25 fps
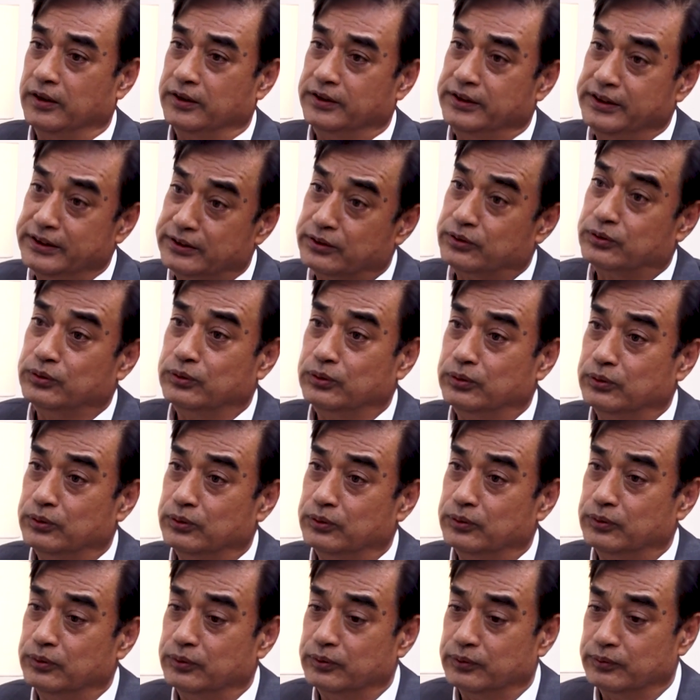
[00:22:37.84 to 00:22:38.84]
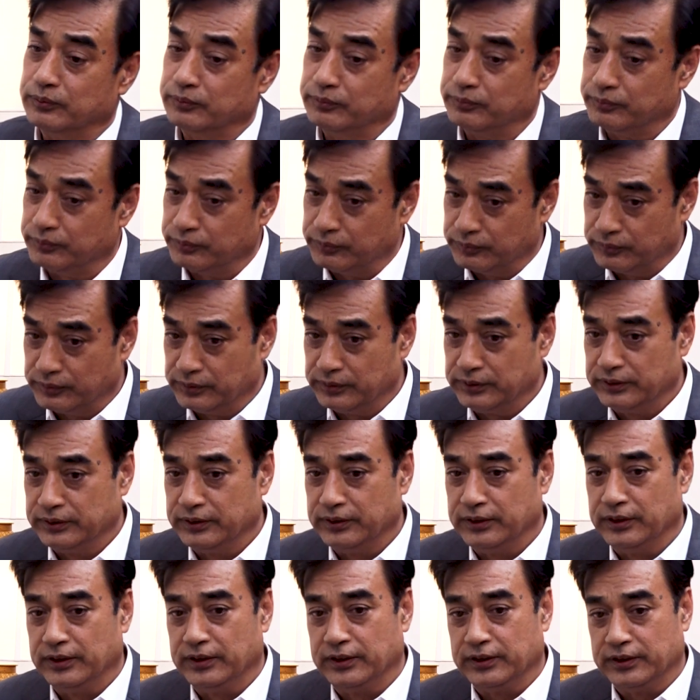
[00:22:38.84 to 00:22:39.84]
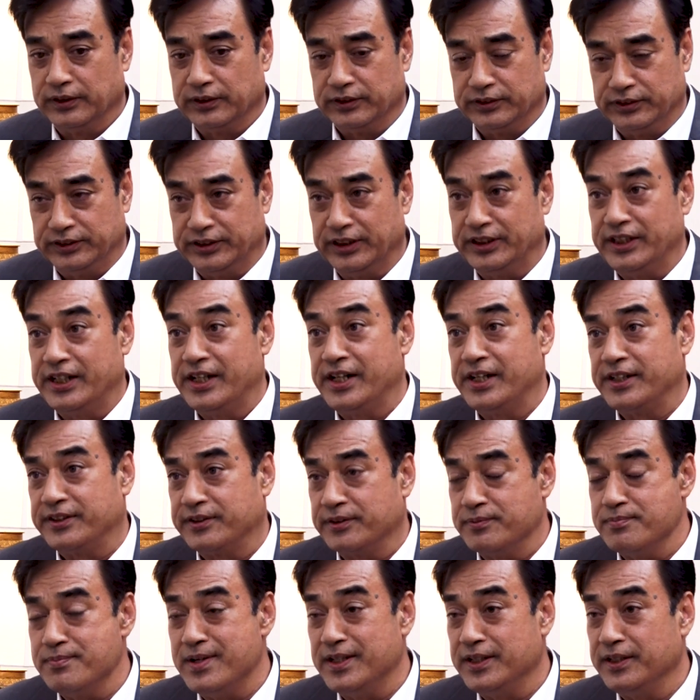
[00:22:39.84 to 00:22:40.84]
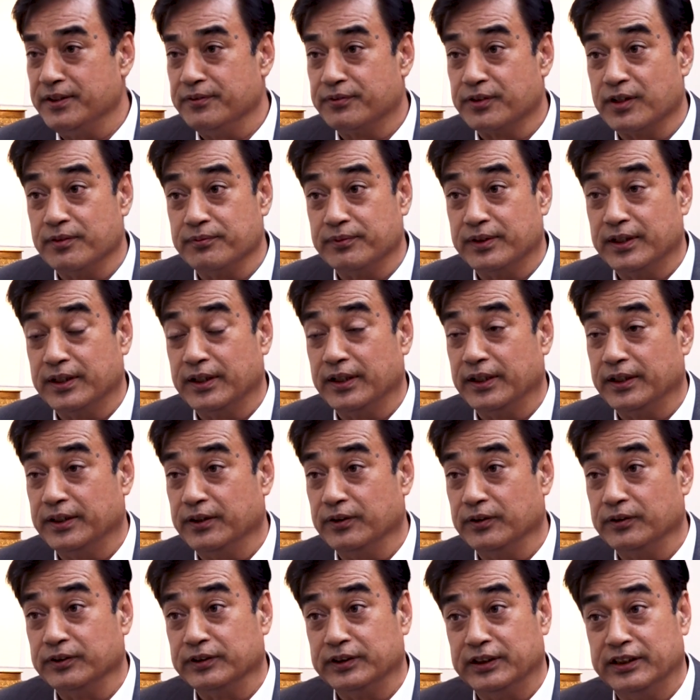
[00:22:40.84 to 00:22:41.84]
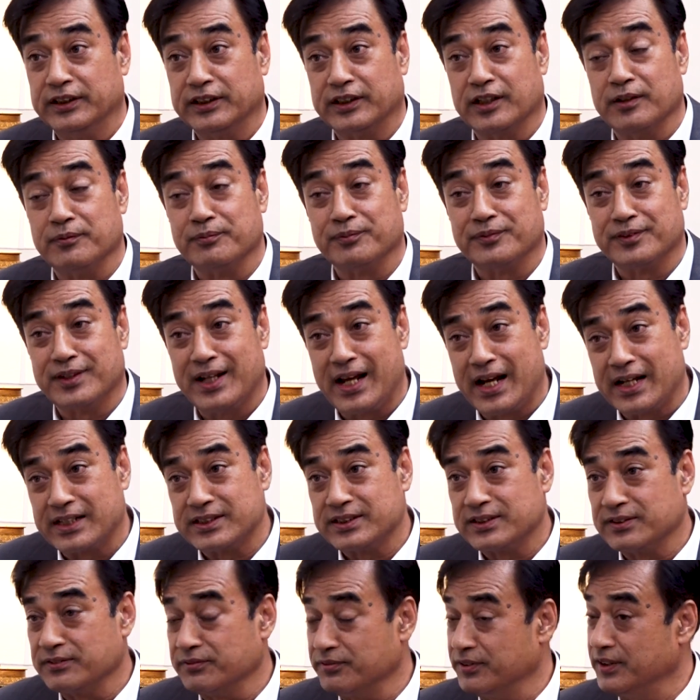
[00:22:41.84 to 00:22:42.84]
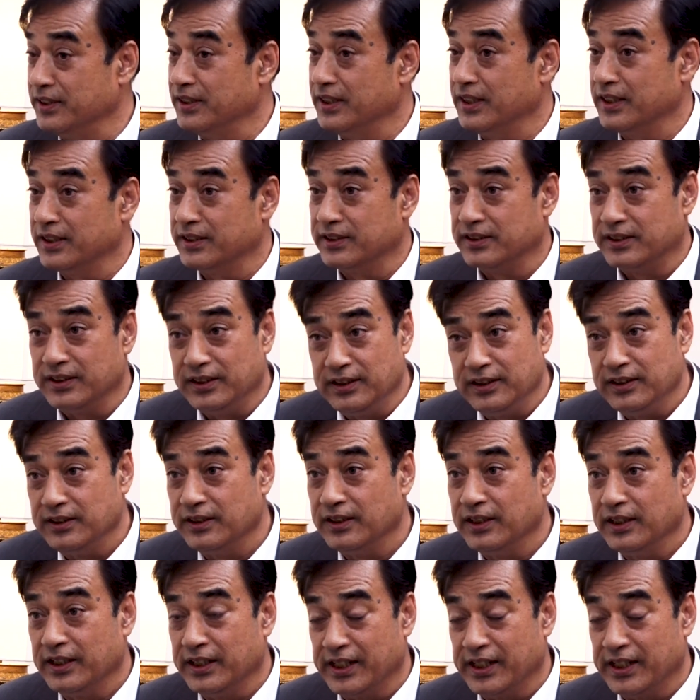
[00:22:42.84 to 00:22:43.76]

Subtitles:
need to generate money from the income tax, VAT,